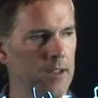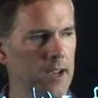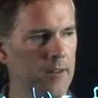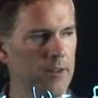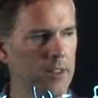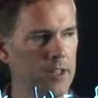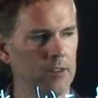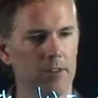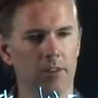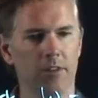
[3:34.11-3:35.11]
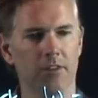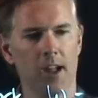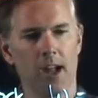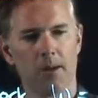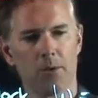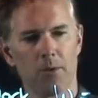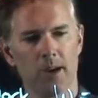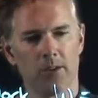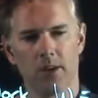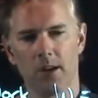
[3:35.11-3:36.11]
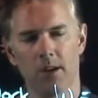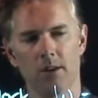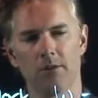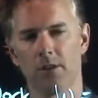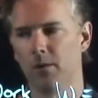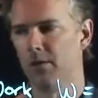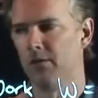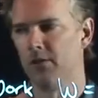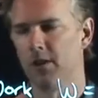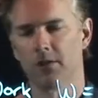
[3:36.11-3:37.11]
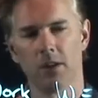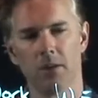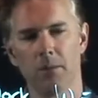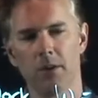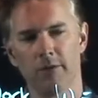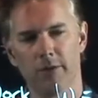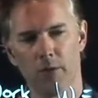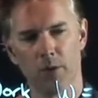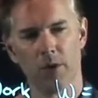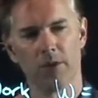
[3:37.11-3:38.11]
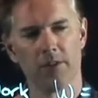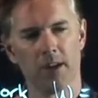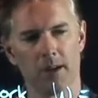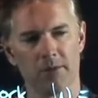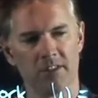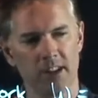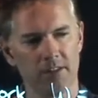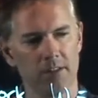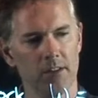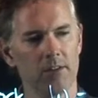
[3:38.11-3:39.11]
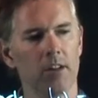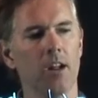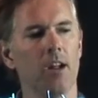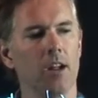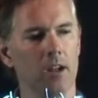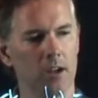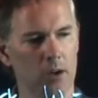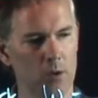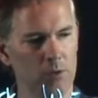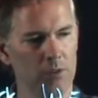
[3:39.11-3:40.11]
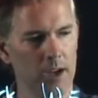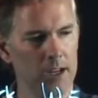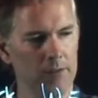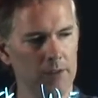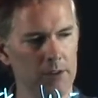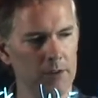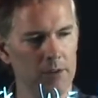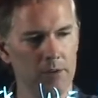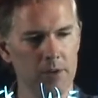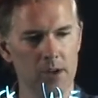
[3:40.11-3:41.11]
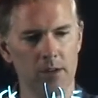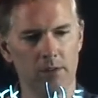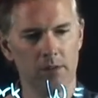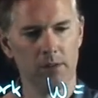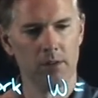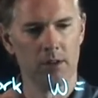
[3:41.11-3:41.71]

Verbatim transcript: Everything's in the same direction here, so it's just going to be force times distance, cosine of 0 degrees,